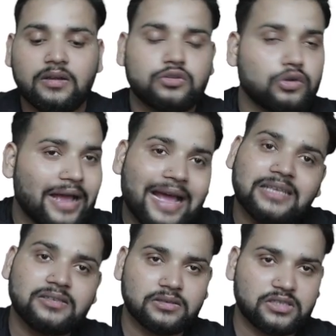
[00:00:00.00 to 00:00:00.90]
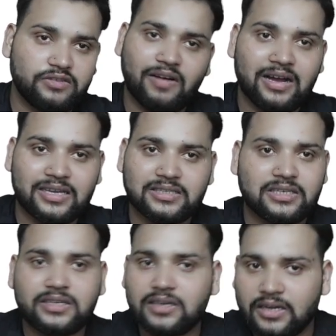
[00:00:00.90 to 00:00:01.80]
So as Shivang is
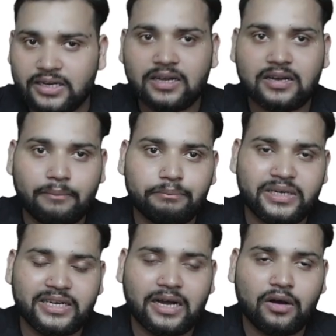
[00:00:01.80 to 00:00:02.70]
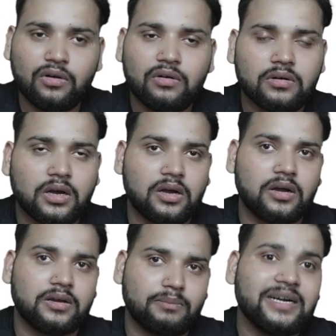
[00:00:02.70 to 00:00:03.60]
in, in a company now,
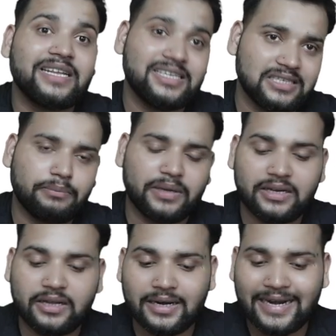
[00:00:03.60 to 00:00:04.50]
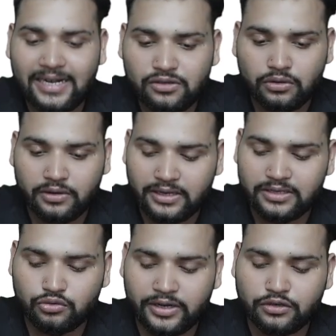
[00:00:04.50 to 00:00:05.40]
uh, but he's a beginner, right? So
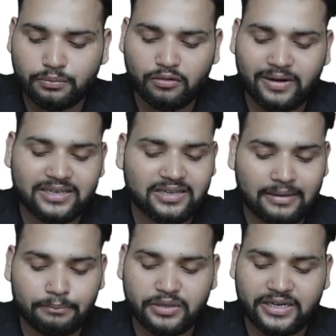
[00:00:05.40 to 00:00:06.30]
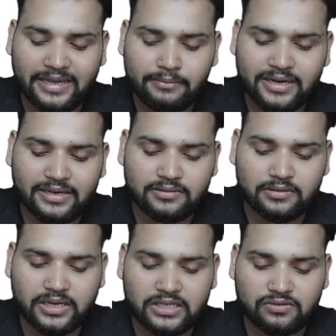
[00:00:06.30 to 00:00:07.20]
he's going to provide the company name and
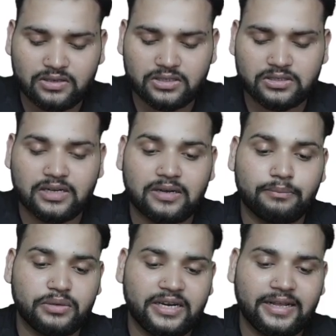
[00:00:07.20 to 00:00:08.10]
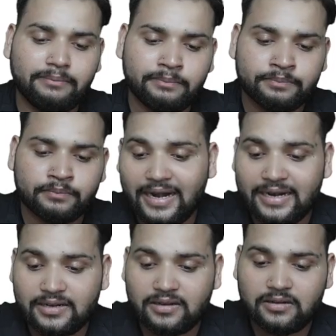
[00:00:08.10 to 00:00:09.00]
Daysworks is the company name.
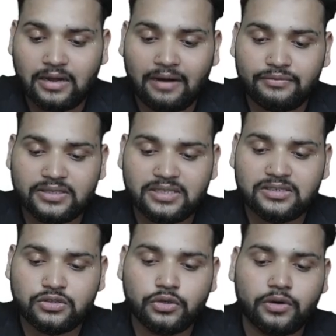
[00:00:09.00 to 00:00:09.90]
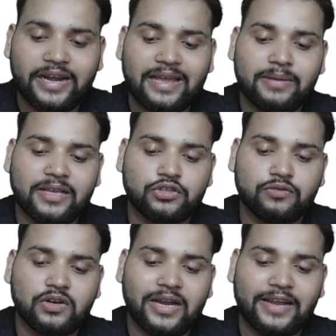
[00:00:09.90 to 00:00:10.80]
And after this, your name as
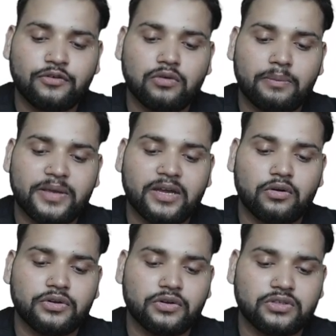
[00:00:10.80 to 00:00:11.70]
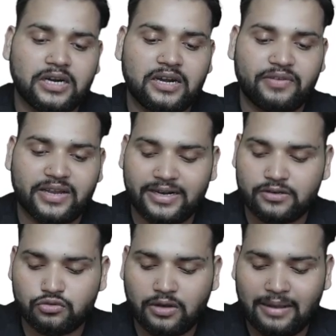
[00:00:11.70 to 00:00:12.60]
you would like to appear on your
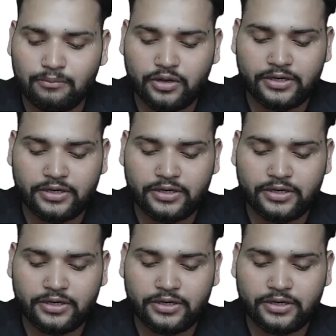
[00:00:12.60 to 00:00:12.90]
certificate. So I'm